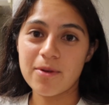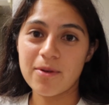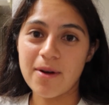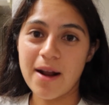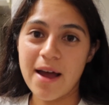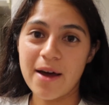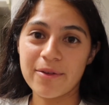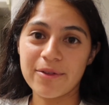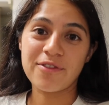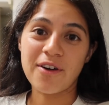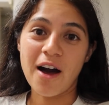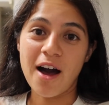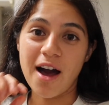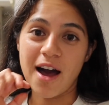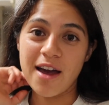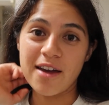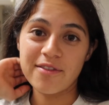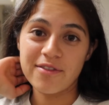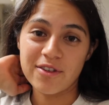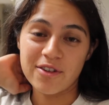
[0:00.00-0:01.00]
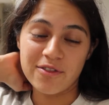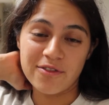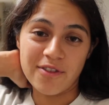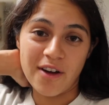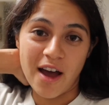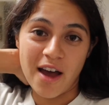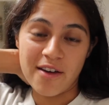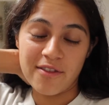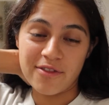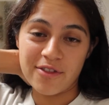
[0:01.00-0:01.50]
around 5 or
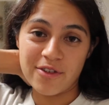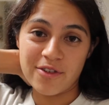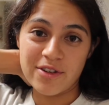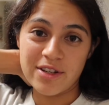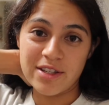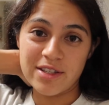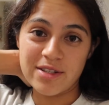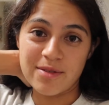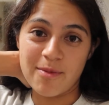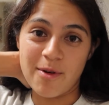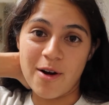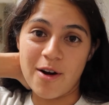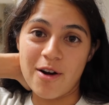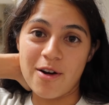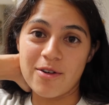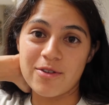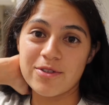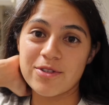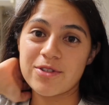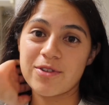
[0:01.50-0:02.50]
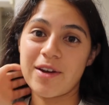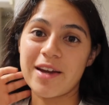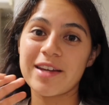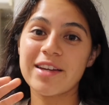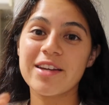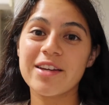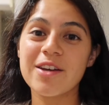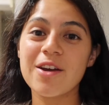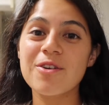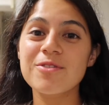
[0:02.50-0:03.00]
5.30 tomorrow so I
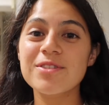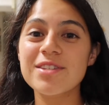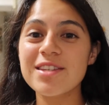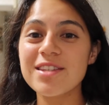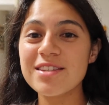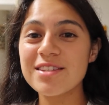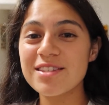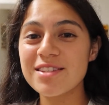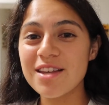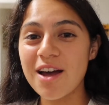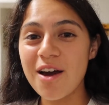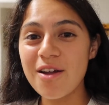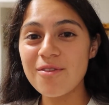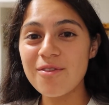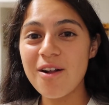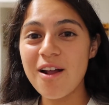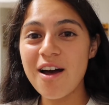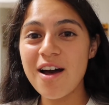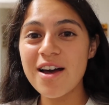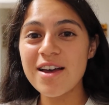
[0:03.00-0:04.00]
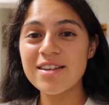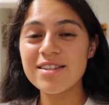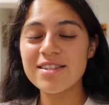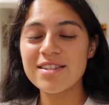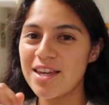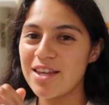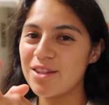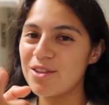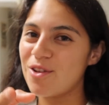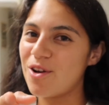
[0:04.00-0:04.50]
can go see the sunrise
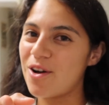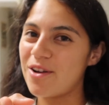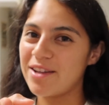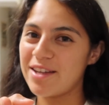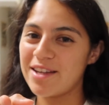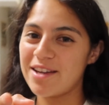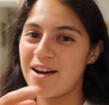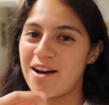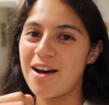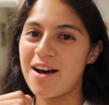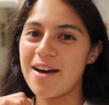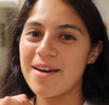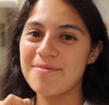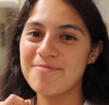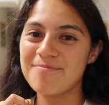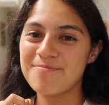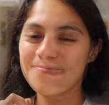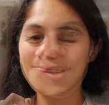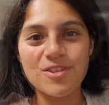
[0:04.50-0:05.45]
in Lanikai.